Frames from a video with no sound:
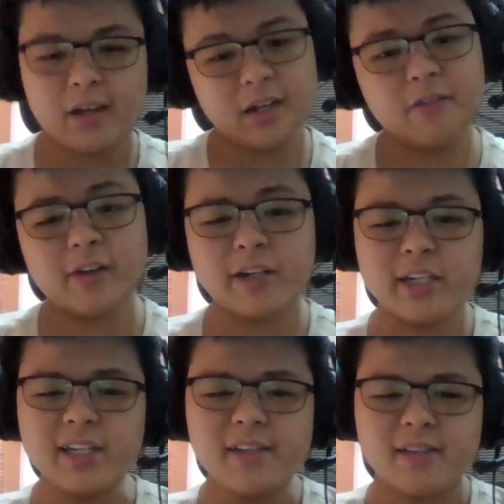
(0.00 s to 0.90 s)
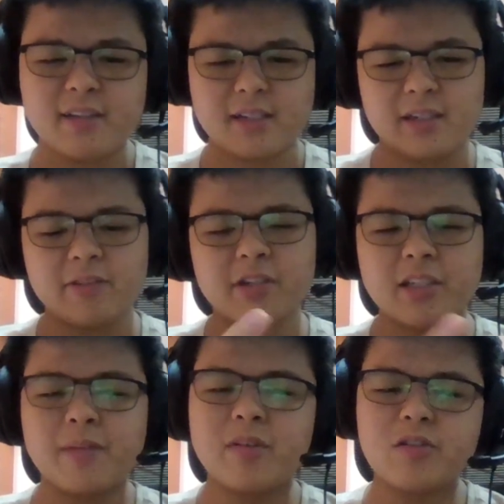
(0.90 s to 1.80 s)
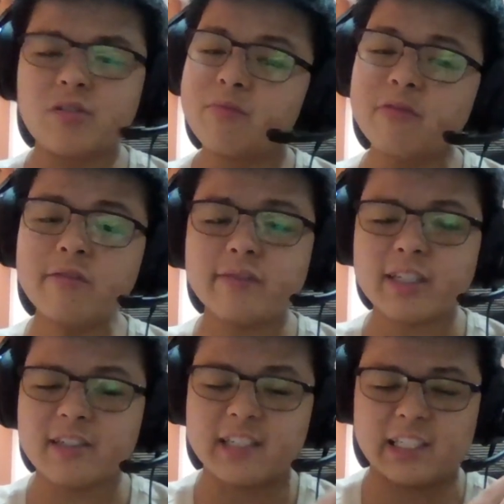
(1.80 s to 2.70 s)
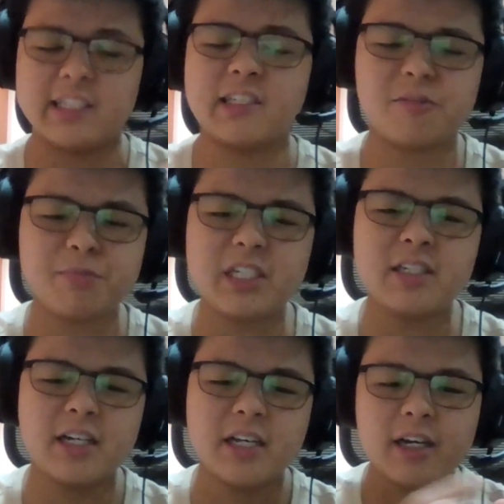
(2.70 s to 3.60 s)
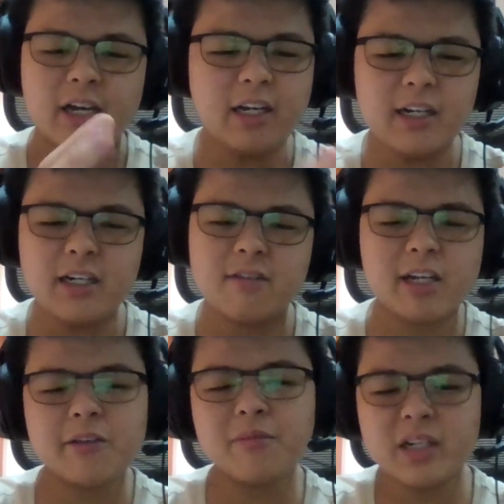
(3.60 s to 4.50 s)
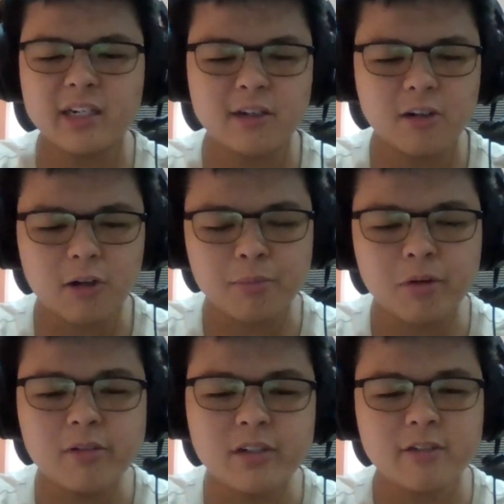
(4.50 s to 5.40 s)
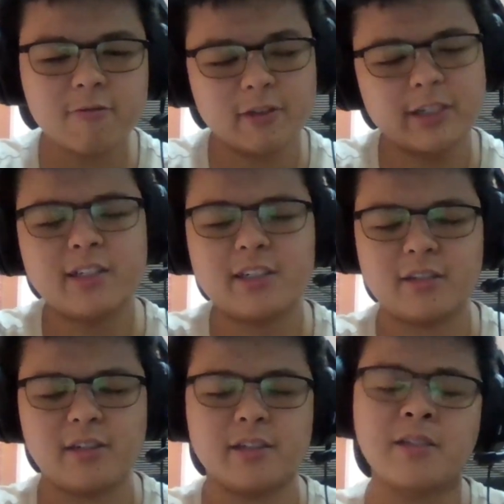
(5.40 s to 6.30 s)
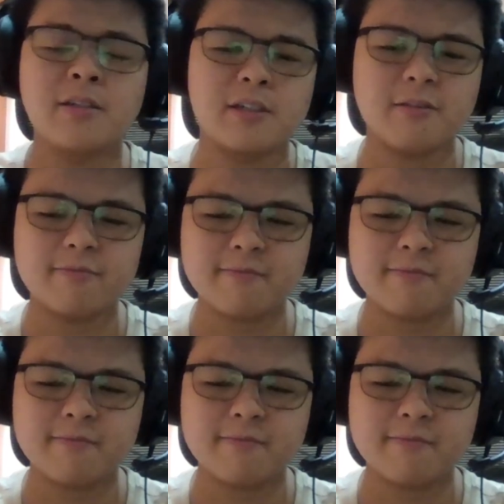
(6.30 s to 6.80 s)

at the very least, it was able to move at a steady speed, and the vacuum cleaner component worked as intended.